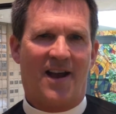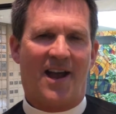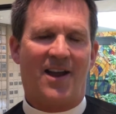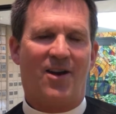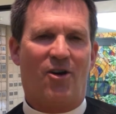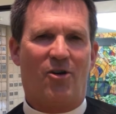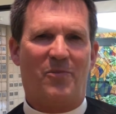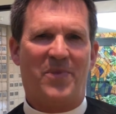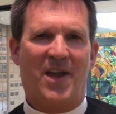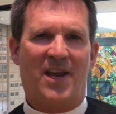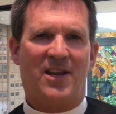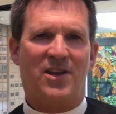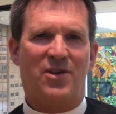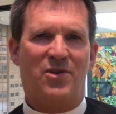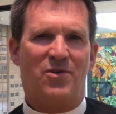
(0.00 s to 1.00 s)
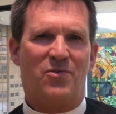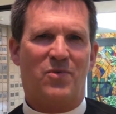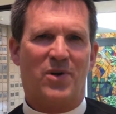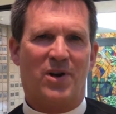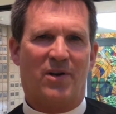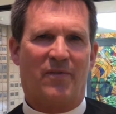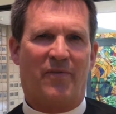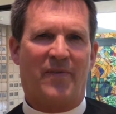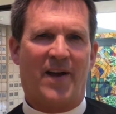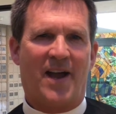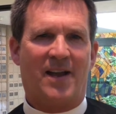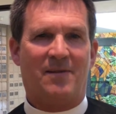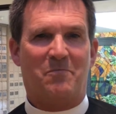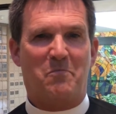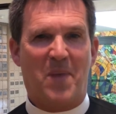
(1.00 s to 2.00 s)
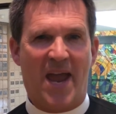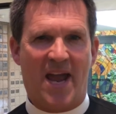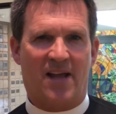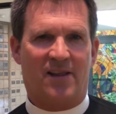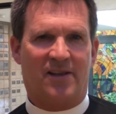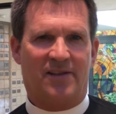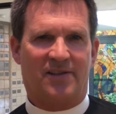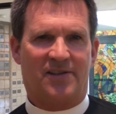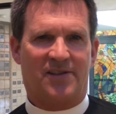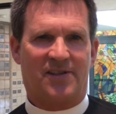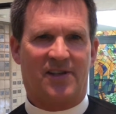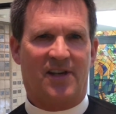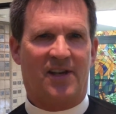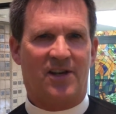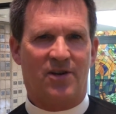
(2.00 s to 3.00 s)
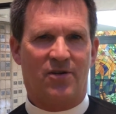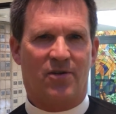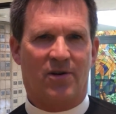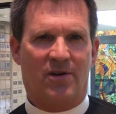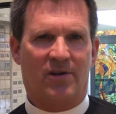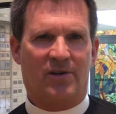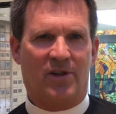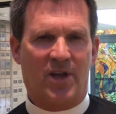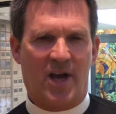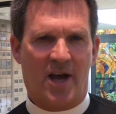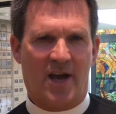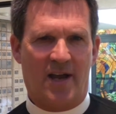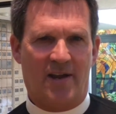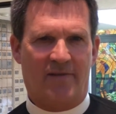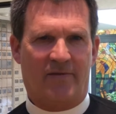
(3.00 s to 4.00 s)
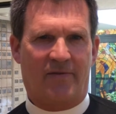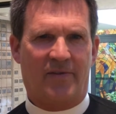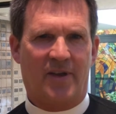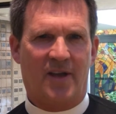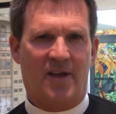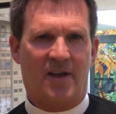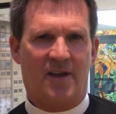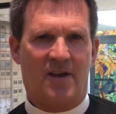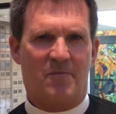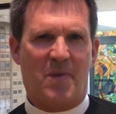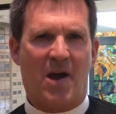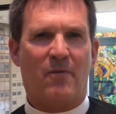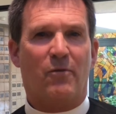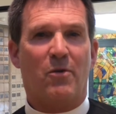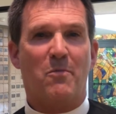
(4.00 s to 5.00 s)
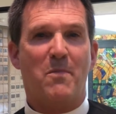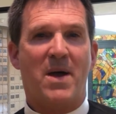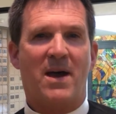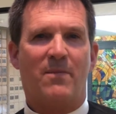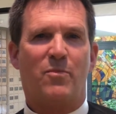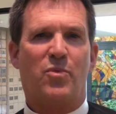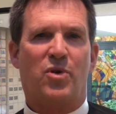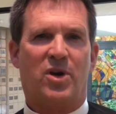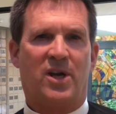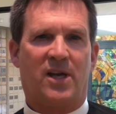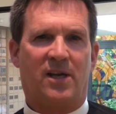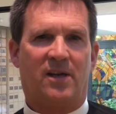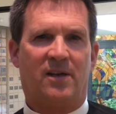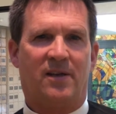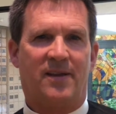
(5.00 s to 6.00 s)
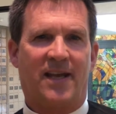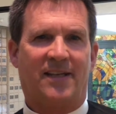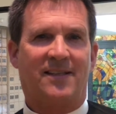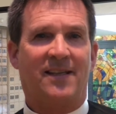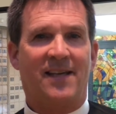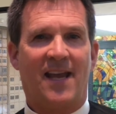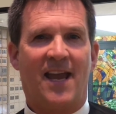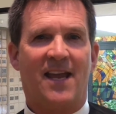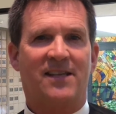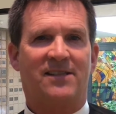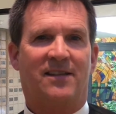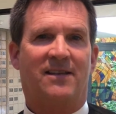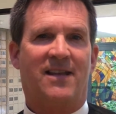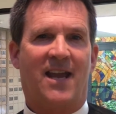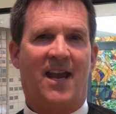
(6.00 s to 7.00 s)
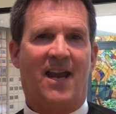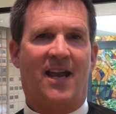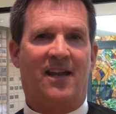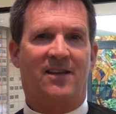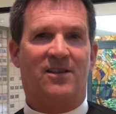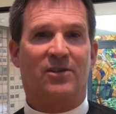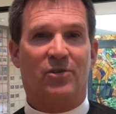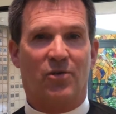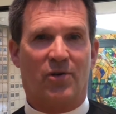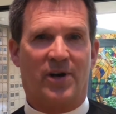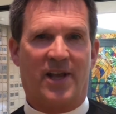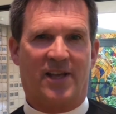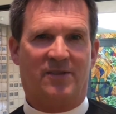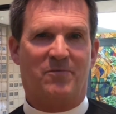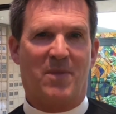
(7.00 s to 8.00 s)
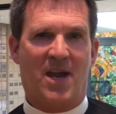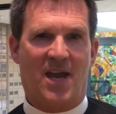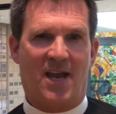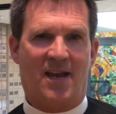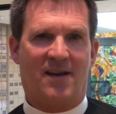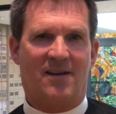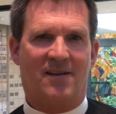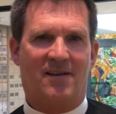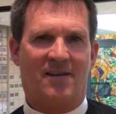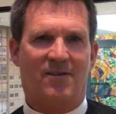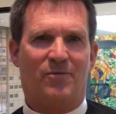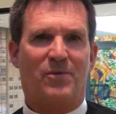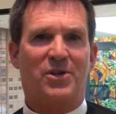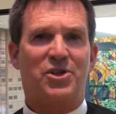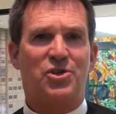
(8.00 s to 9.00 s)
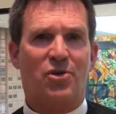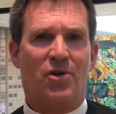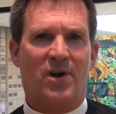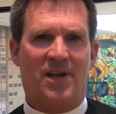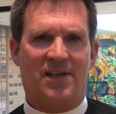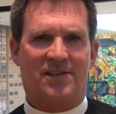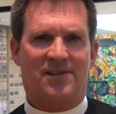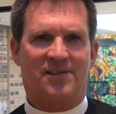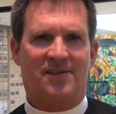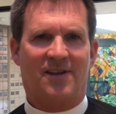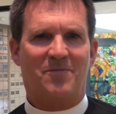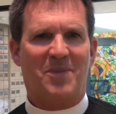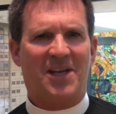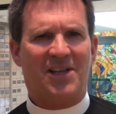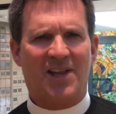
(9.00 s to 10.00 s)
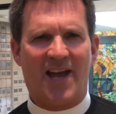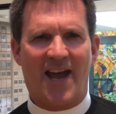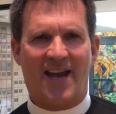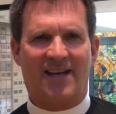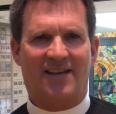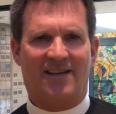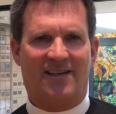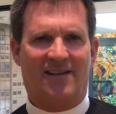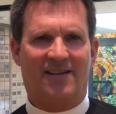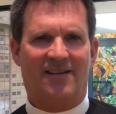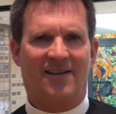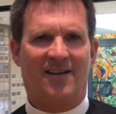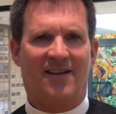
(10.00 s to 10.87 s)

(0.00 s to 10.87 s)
I hope that you will find balance in your life by remembering that today is the day the Lord has made. Rejoice and be glad in it.